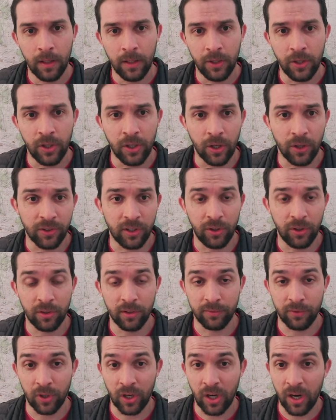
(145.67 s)
You can also use
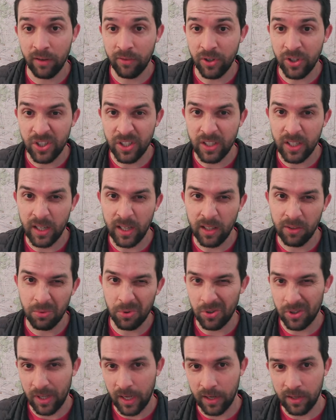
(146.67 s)
it for coverage studies,
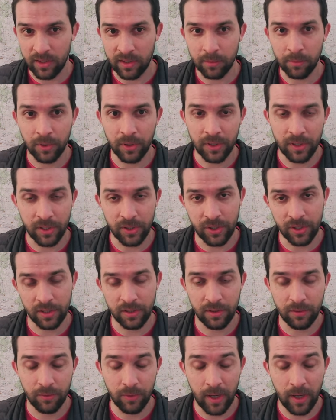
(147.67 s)
which is kind of similar to just